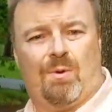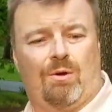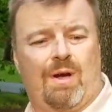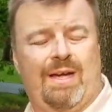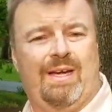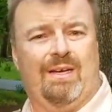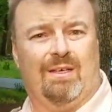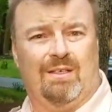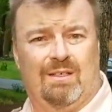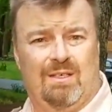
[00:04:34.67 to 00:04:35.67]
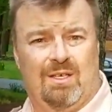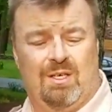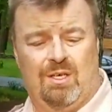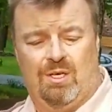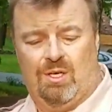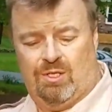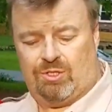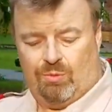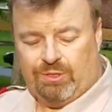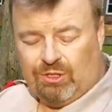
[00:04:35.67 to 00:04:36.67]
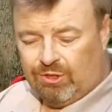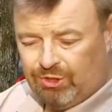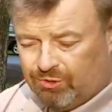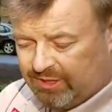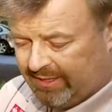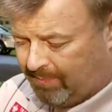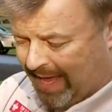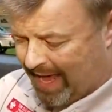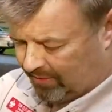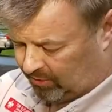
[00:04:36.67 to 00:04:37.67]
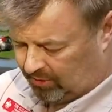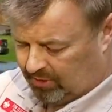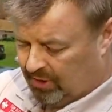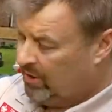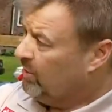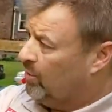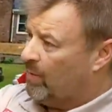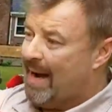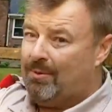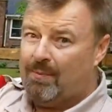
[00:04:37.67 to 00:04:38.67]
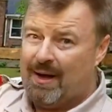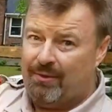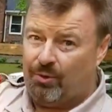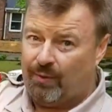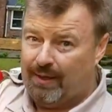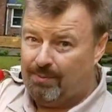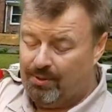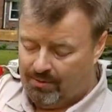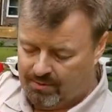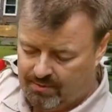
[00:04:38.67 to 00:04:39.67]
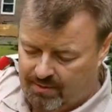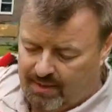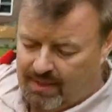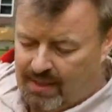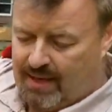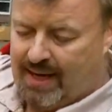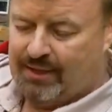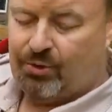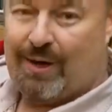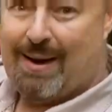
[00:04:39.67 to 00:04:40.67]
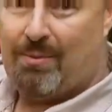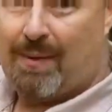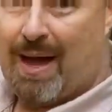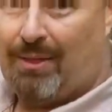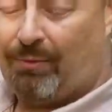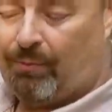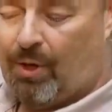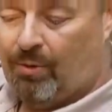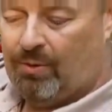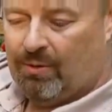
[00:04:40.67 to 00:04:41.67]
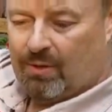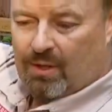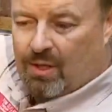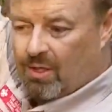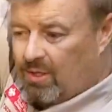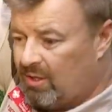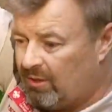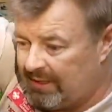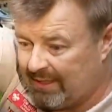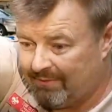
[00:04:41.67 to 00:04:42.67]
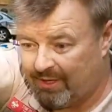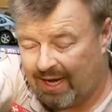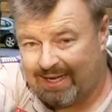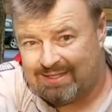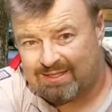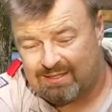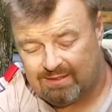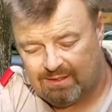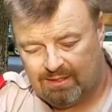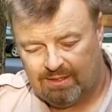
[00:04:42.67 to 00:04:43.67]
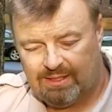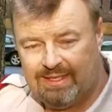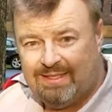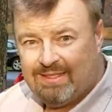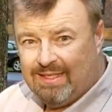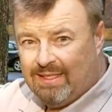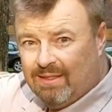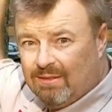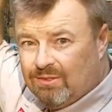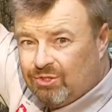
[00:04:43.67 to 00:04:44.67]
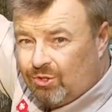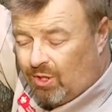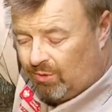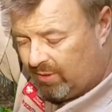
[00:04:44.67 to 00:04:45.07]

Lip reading: right here. So when you're using a paddle, you'll grab it by the grip and you'll grab it by the throat to give a nice, easy stroke